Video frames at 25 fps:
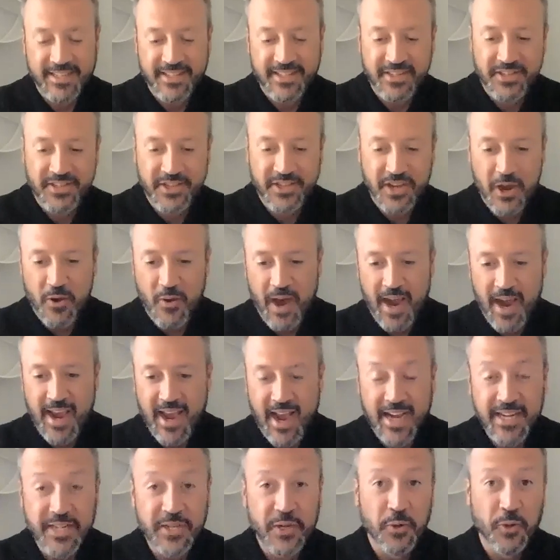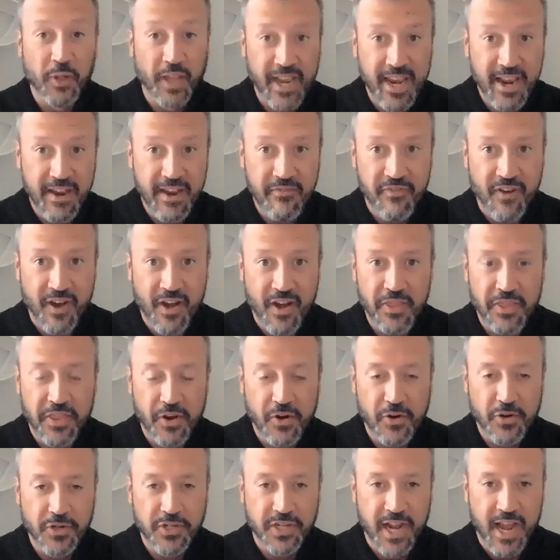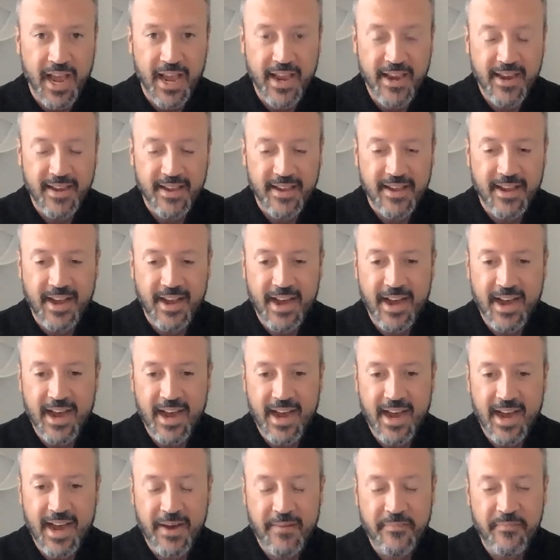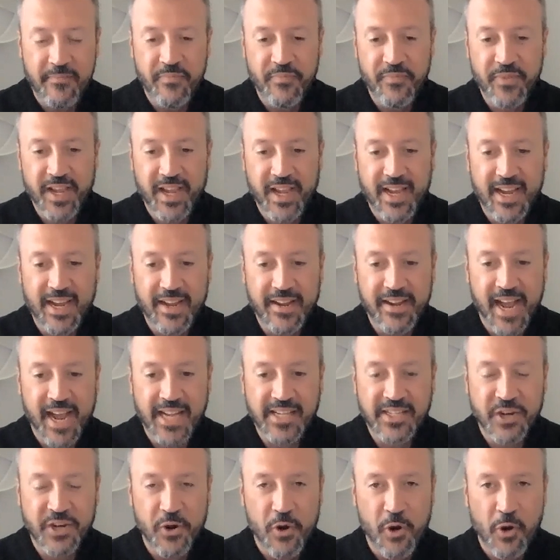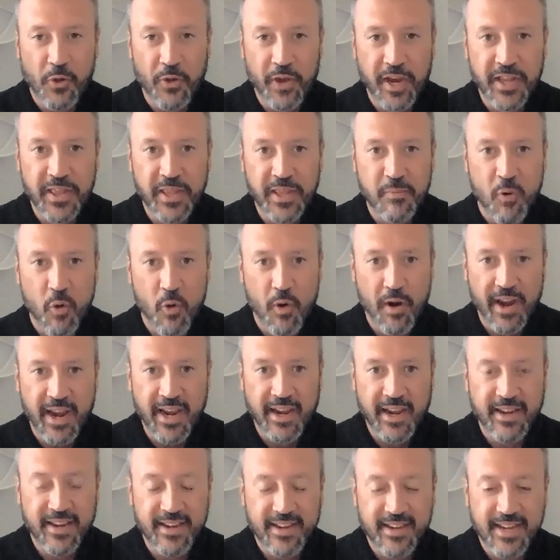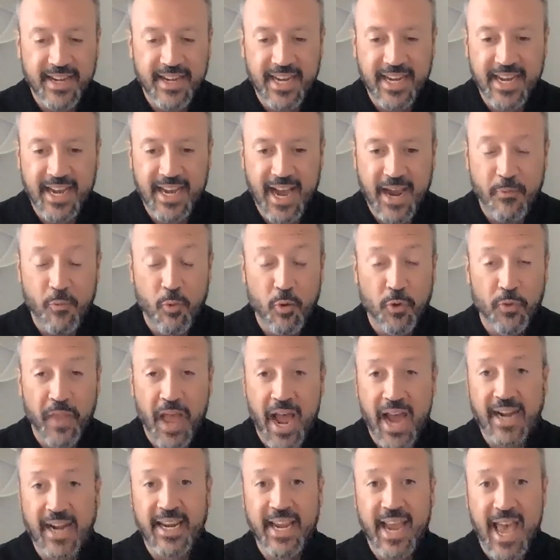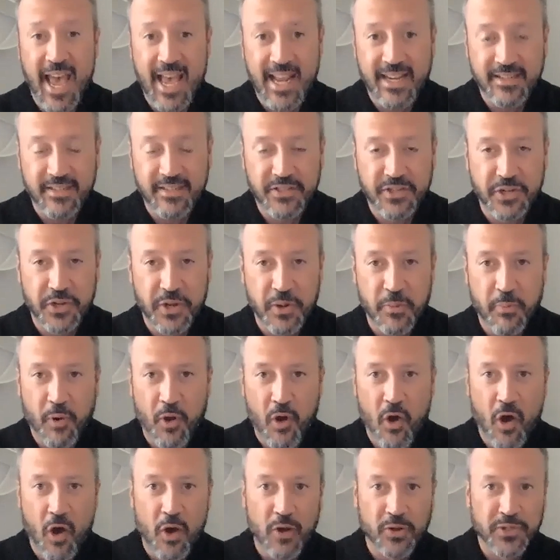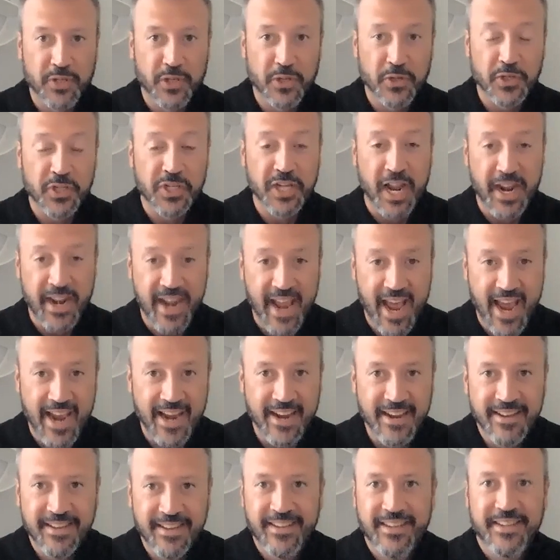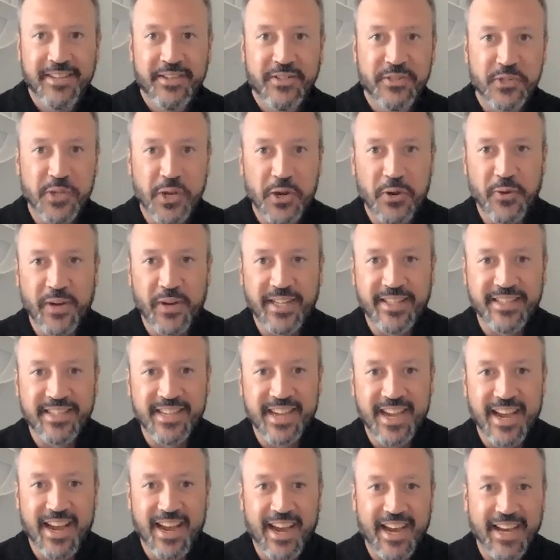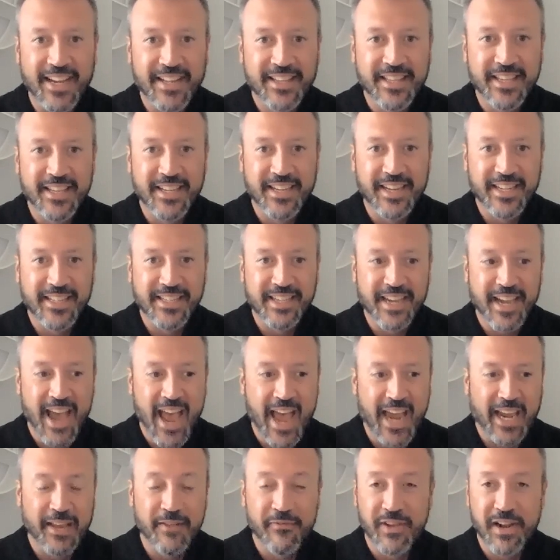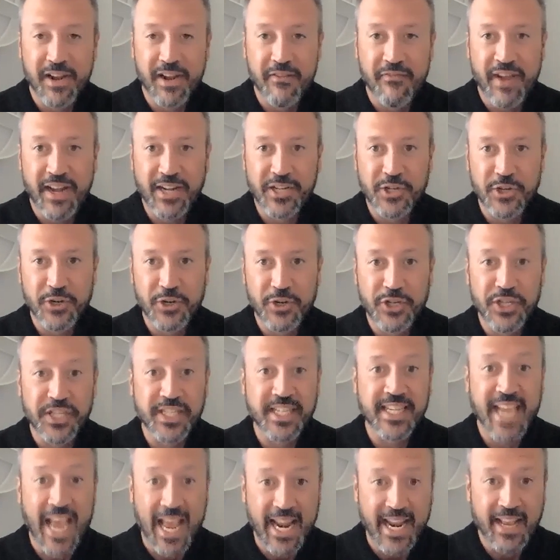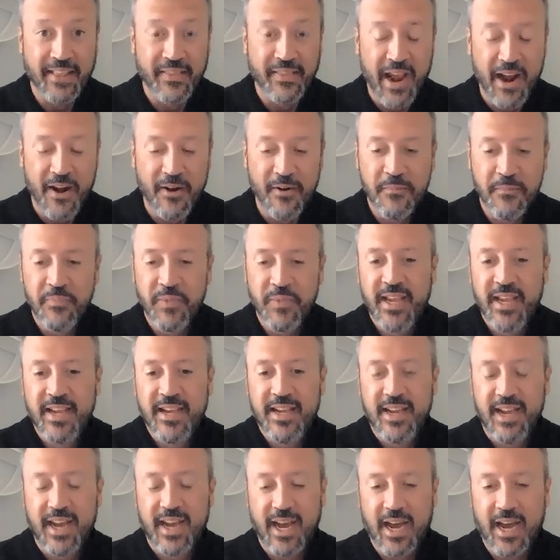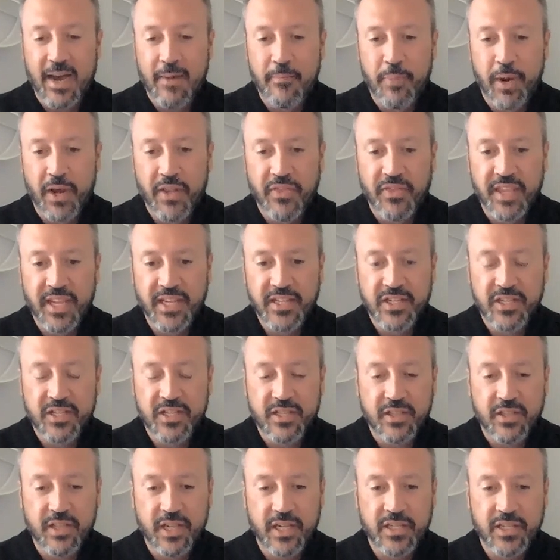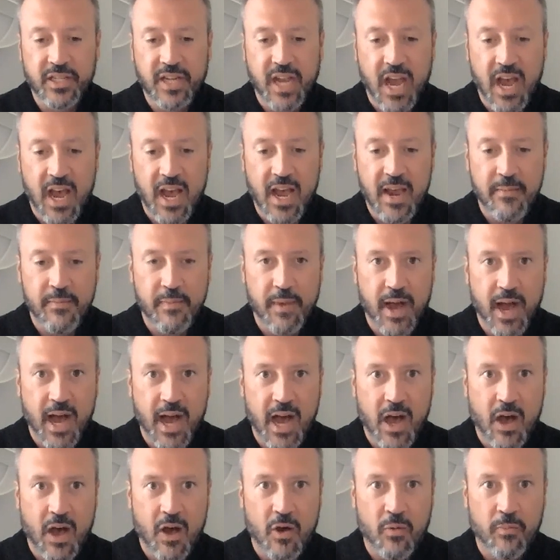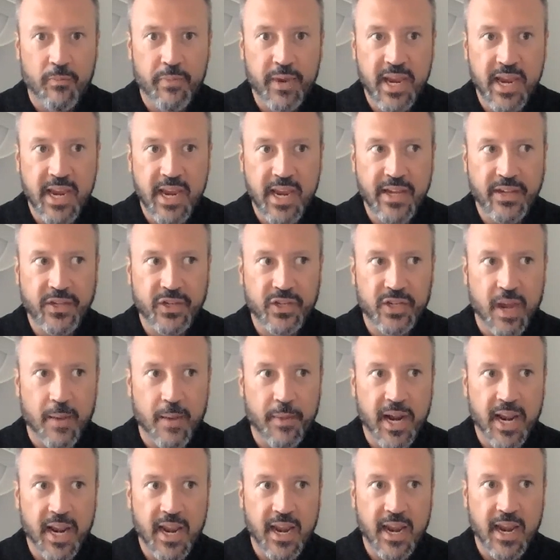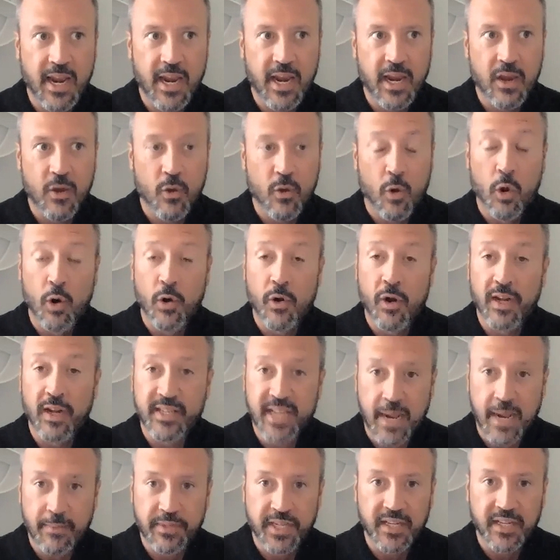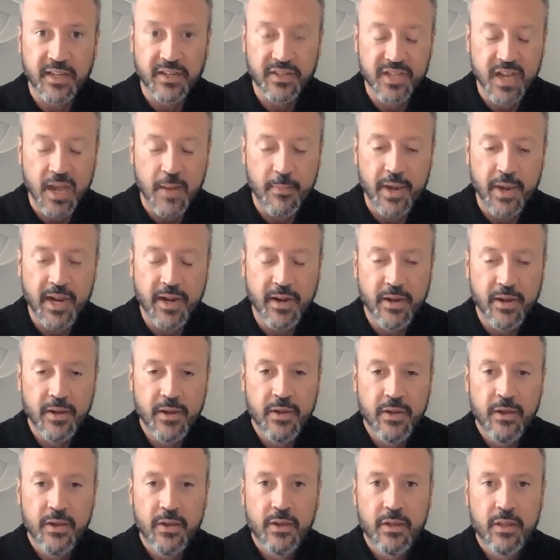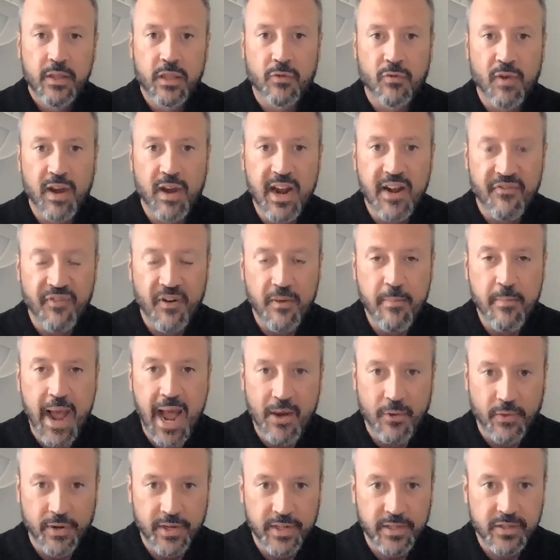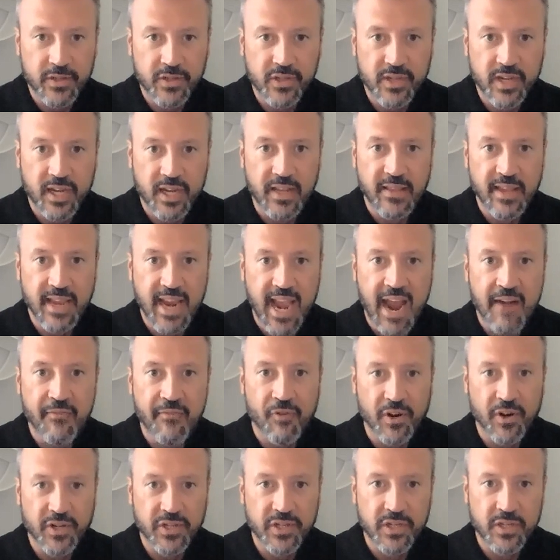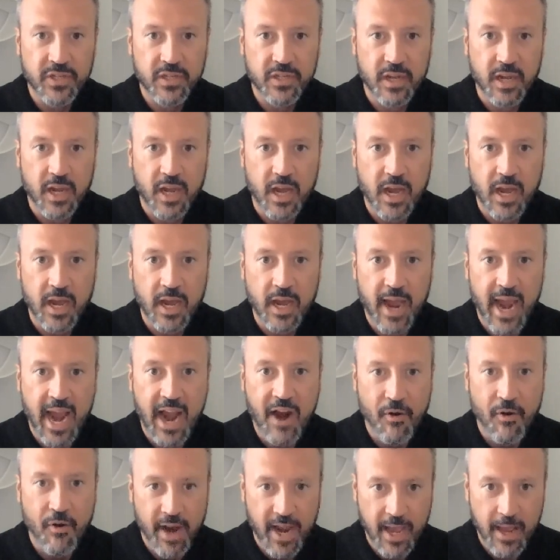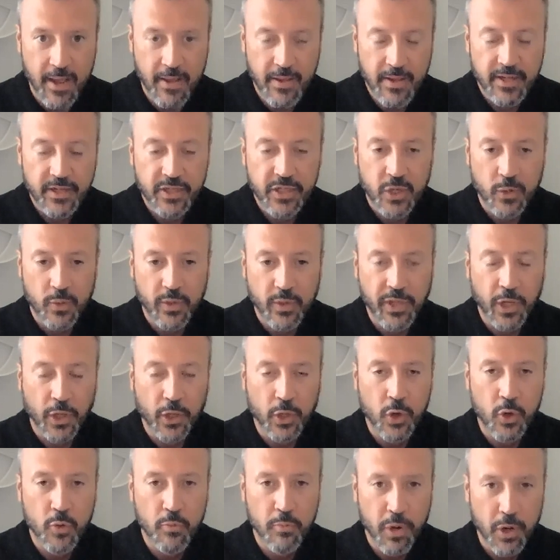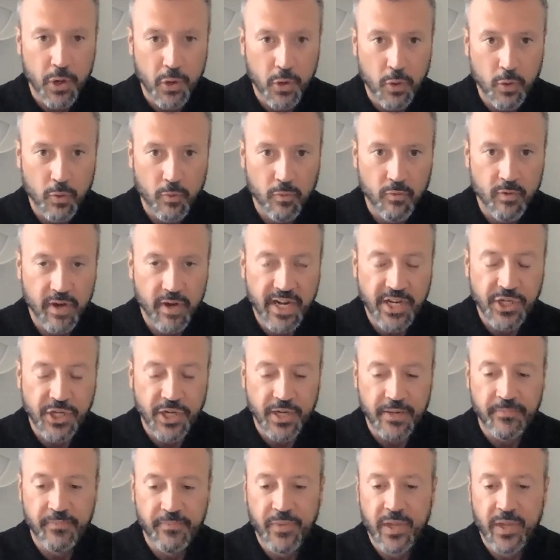so I do leave on Thursday, nice and early in the morning. I will not get to Nepal till Sunday, so it's a heck of an adventure just getting there. But this time I'll be summiting or attempting to summit 3 different mountains in the Everest area, so in the Khumbu region,